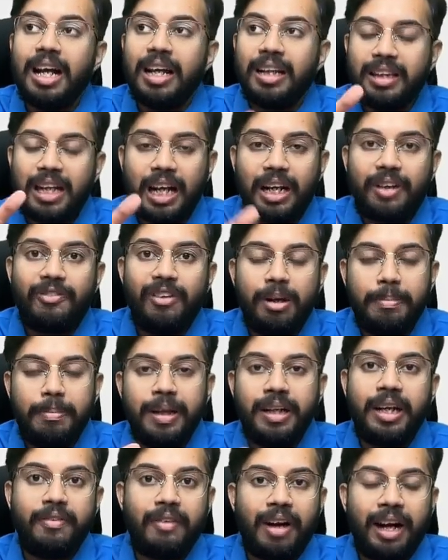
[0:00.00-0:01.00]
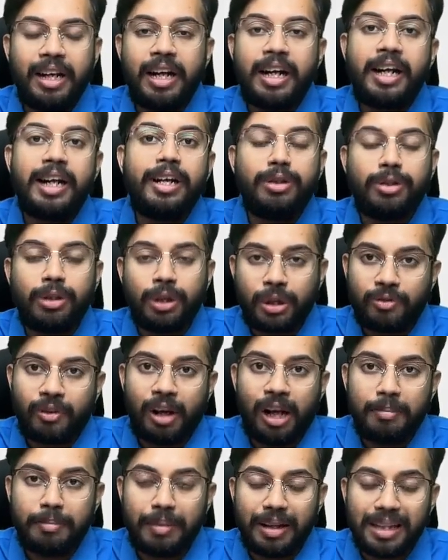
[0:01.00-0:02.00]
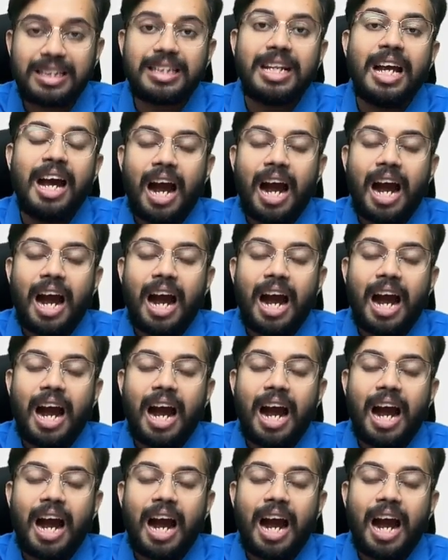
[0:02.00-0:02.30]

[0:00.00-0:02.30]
that will be divided into 12 months,